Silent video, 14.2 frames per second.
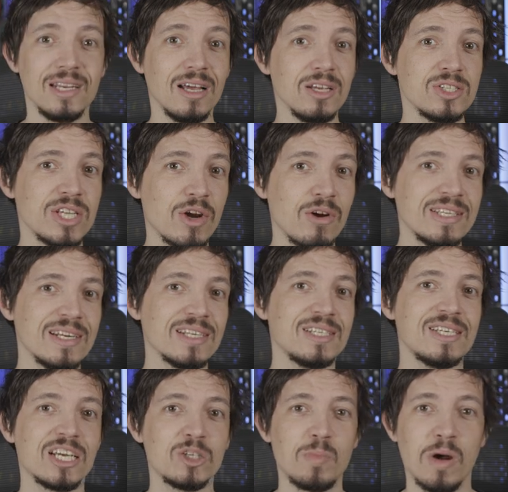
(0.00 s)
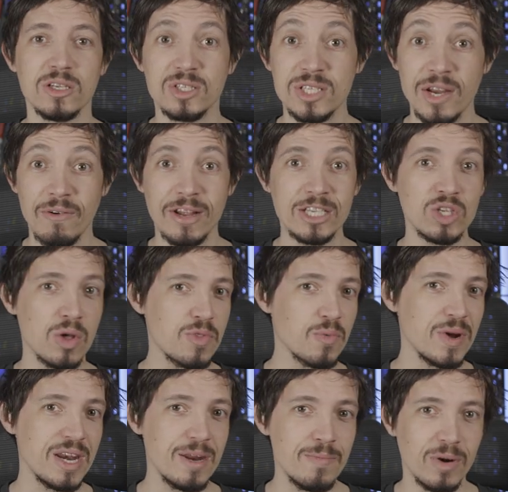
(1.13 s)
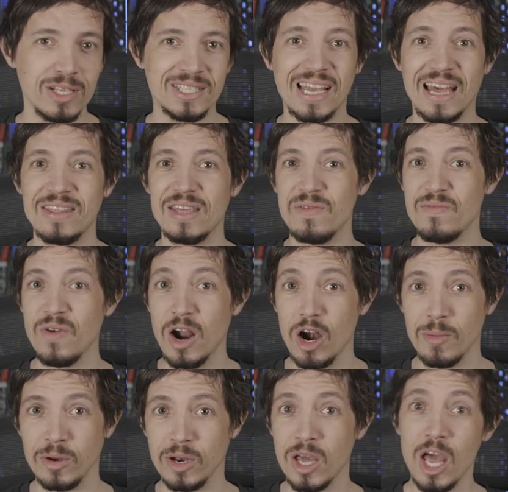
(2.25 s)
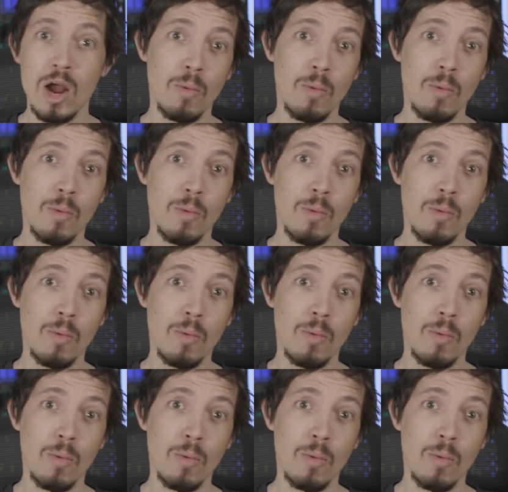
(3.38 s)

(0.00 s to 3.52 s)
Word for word: last year I did a six-part series on 3D printing and the environment,